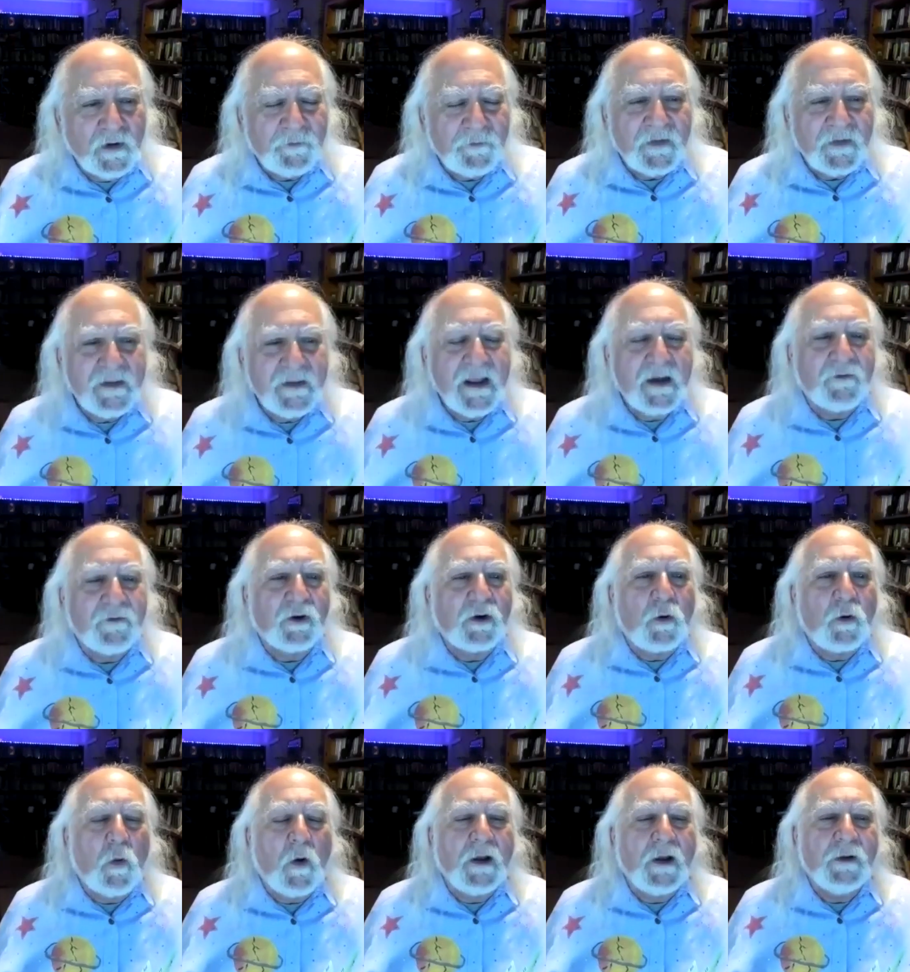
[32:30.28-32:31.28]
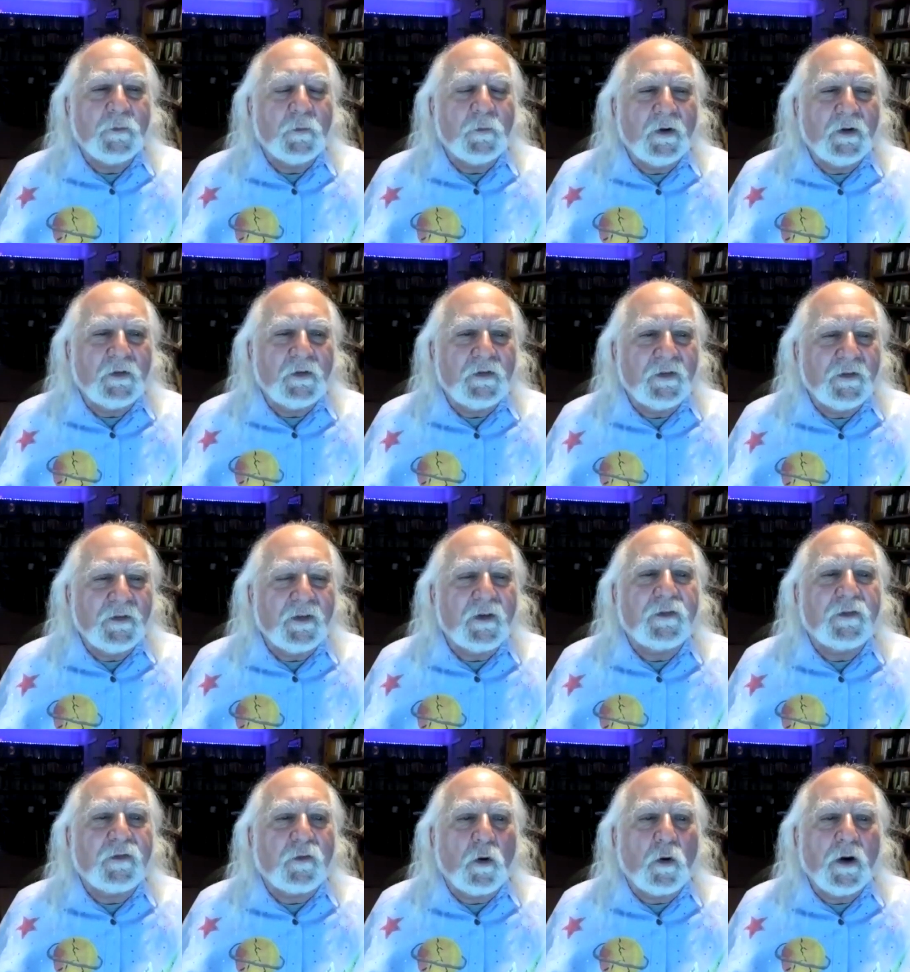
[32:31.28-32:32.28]
never quite was the
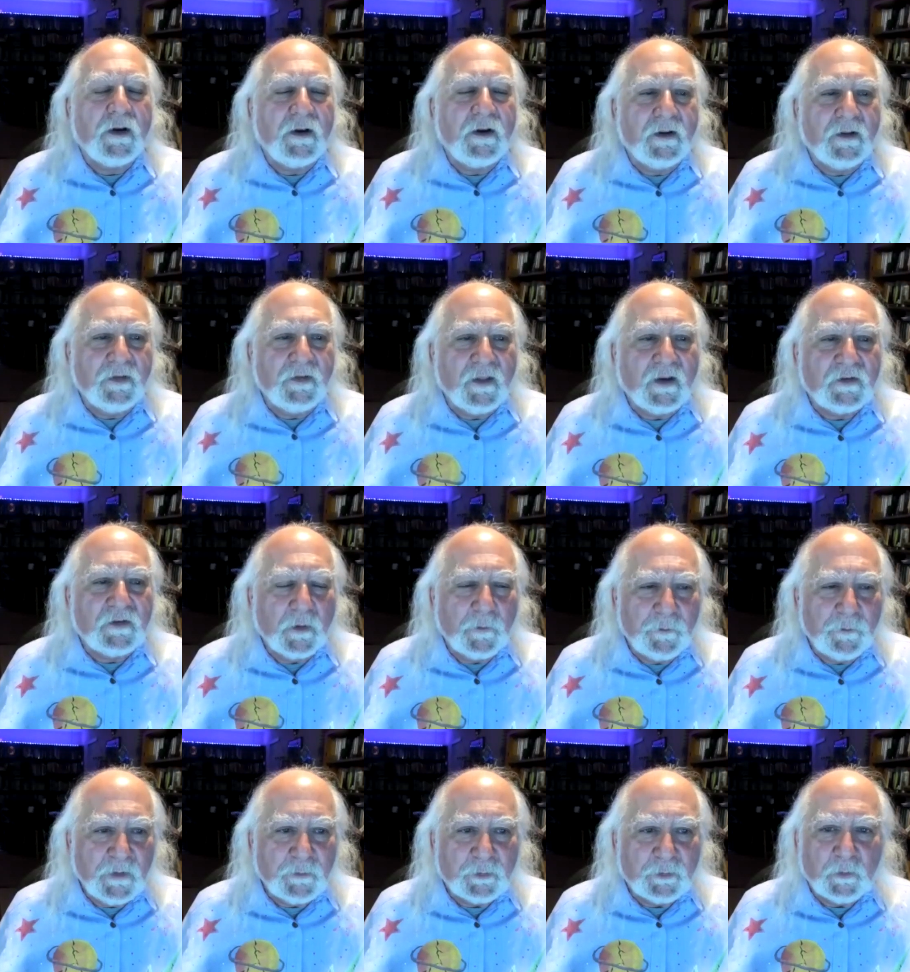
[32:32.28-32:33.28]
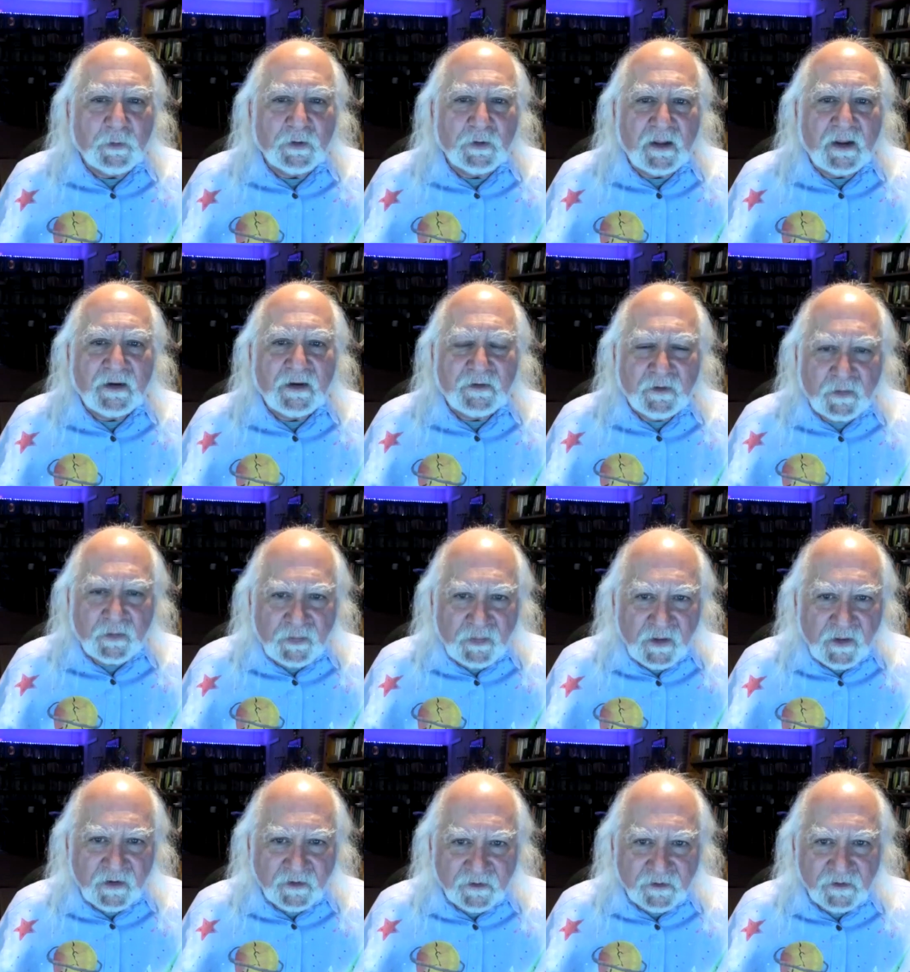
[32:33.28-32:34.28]
Freudian that some people would like to
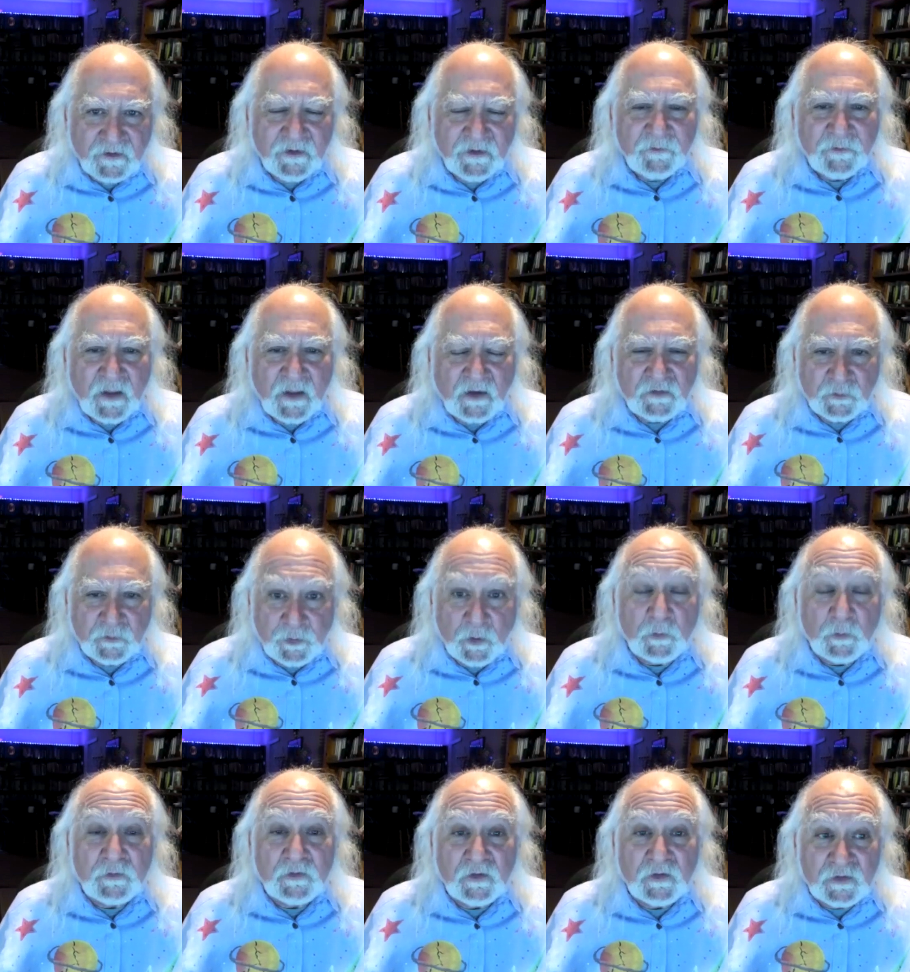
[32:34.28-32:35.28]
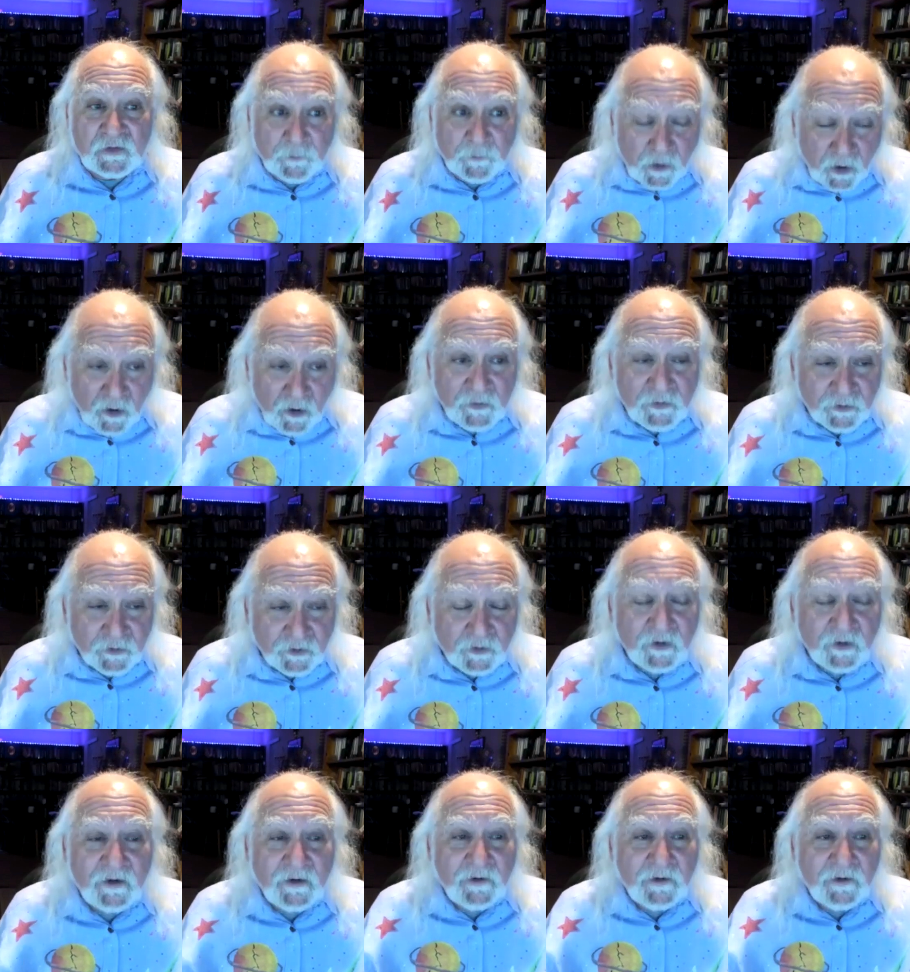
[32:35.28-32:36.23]
think, as opposed to some other